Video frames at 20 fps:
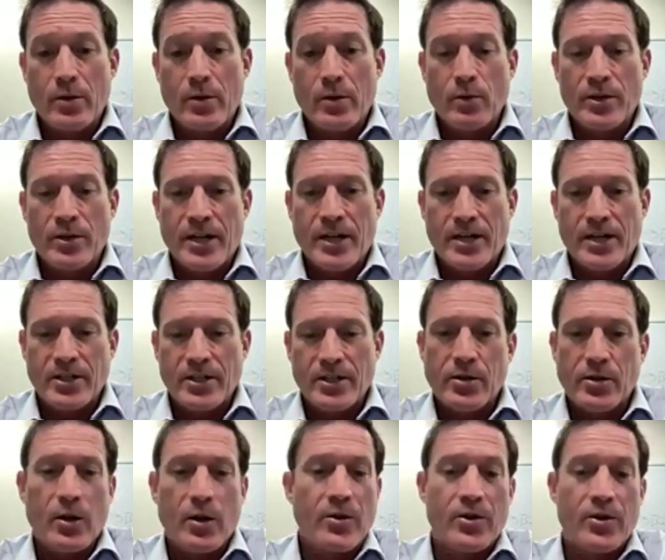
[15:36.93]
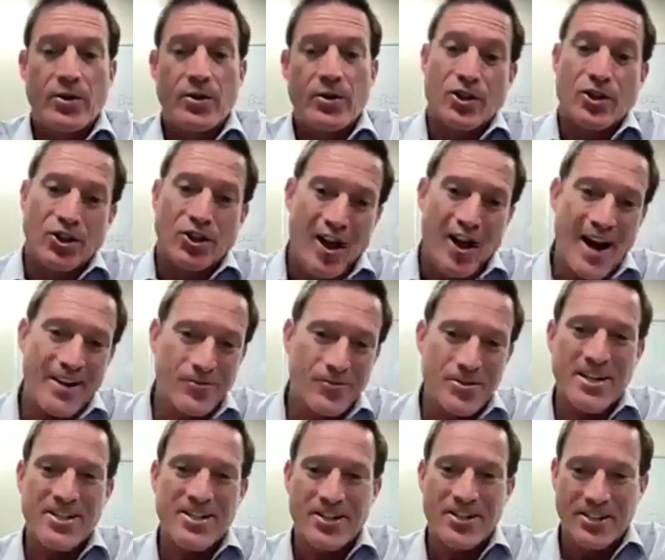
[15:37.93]
Retention there's a lot
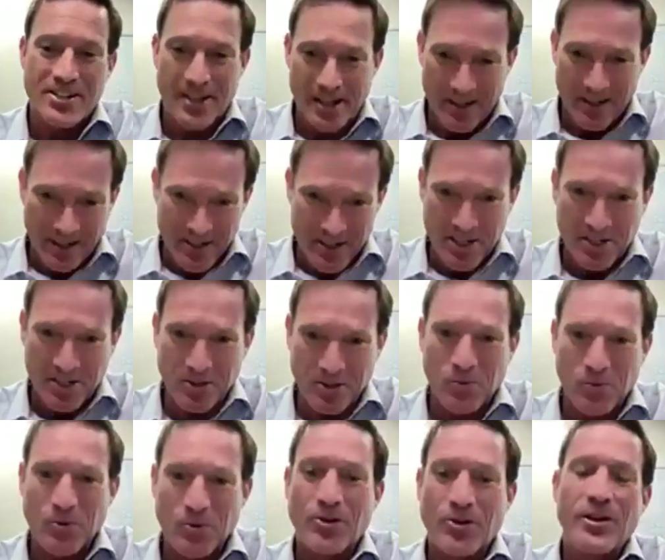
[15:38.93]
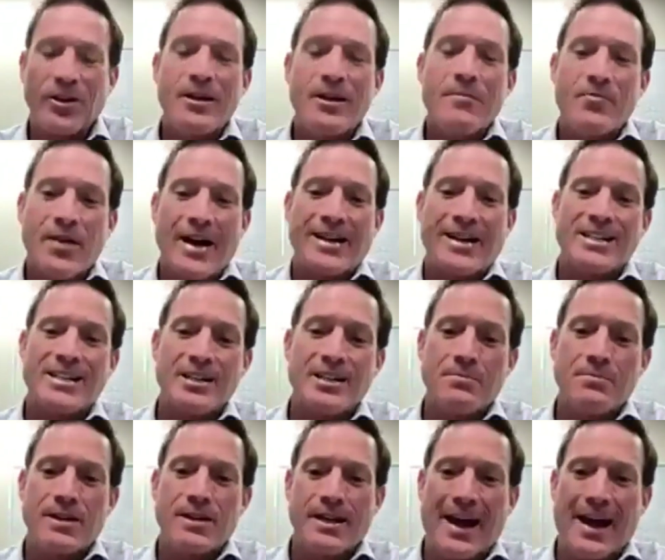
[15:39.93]
of retention that I see in the world that
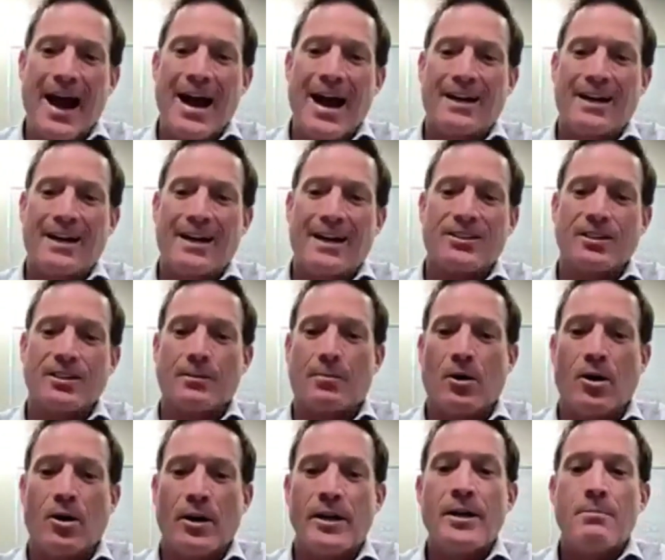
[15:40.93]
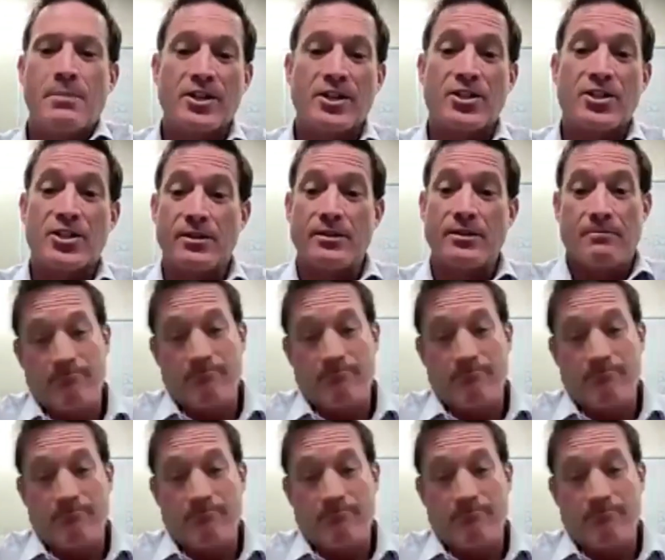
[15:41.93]
isn't being acted upon because,